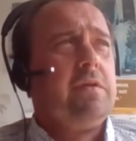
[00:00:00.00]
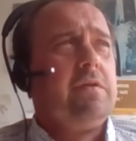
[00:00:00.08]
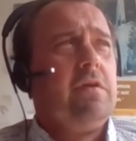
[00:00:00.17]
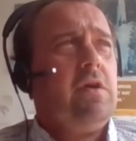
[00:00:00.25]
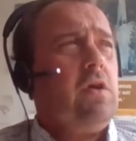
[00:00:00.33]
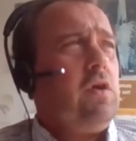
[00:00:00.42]

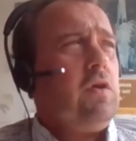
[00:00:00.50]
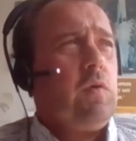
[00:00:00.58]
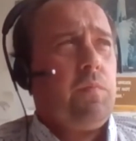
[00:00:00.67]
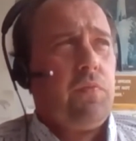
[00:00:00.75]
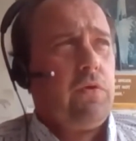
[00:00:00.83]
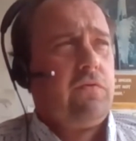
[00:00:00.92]
But
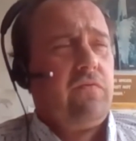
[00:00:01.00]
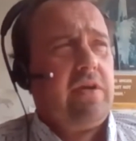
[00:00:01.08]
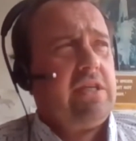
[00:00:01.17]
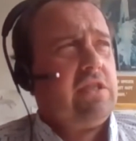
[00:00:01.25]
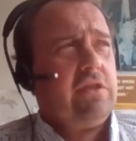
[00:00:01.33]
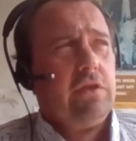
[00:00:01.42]
the broad
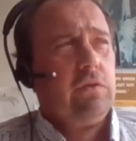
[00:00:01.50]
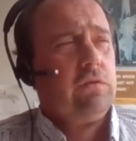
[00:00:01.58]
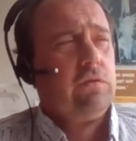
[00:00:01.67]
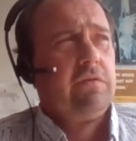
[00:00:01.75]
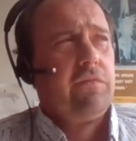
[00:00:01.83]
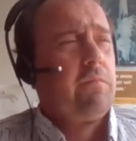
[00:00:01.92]
range is
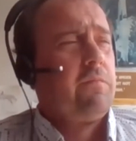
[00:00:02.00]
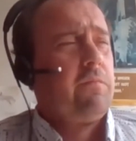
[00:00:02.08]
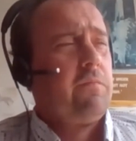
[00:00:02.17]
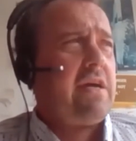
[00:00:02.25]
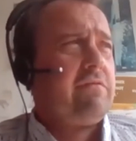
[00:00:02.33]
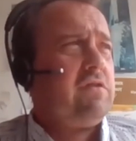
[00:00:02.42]
used from
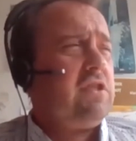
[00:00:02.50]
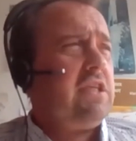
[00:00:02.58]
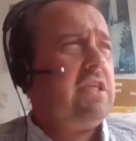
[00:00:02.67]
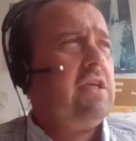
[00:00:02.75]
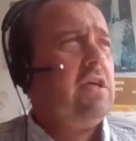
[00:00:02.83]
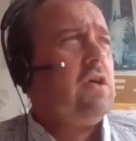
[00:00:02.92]

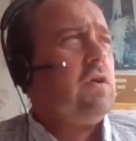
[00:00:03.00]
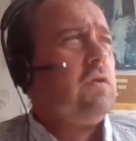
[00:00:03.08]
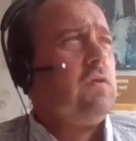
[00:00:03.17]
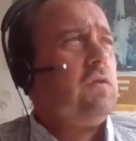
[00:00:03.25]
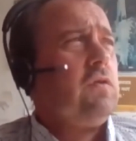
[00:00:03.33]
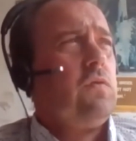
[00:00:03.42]
5G
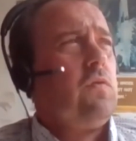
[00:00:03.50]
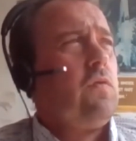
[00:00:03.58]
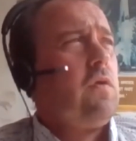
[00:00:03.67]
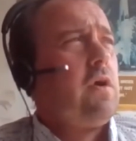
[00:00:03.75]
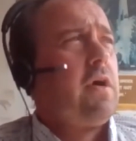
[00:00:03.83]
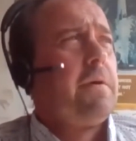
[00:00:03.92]
to